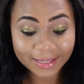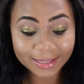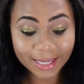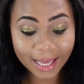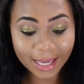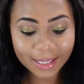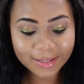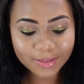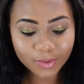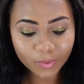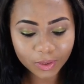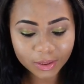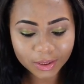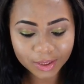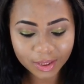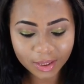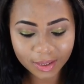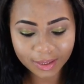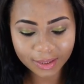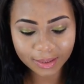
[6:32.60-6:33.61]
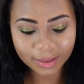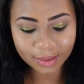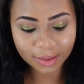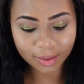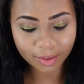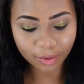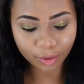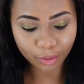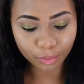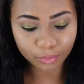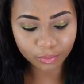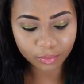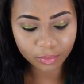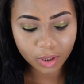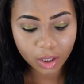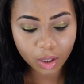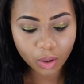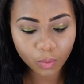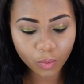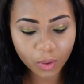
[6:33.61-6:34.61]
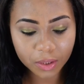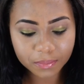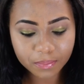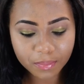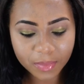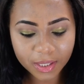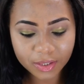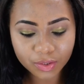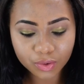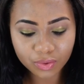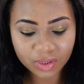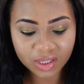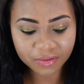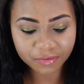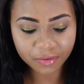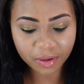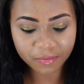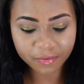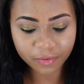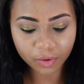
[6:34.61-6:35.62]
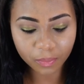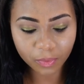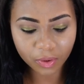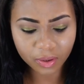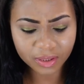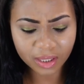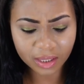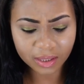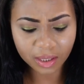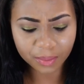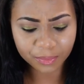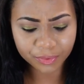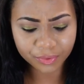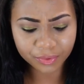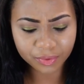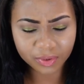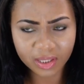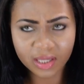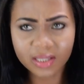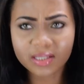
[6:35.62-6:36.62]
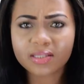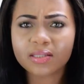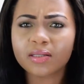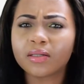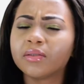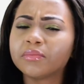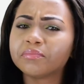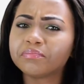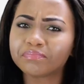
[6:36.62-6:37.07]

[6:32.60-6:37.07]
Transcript: next question, what makes you different from other Cameroonians?